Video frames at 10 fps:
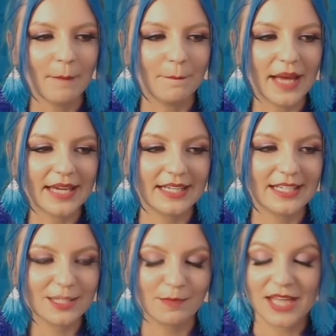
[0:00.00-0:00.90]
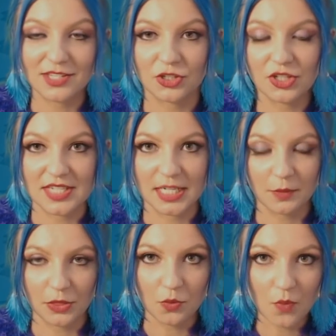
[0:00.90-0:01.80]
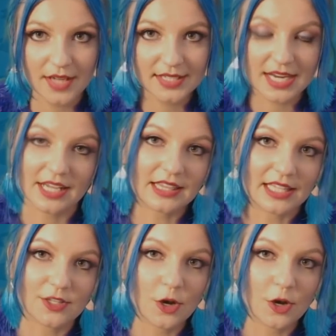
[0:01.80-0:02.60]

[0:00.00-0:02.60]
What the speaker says: but it is best to just stick with the one ticket that's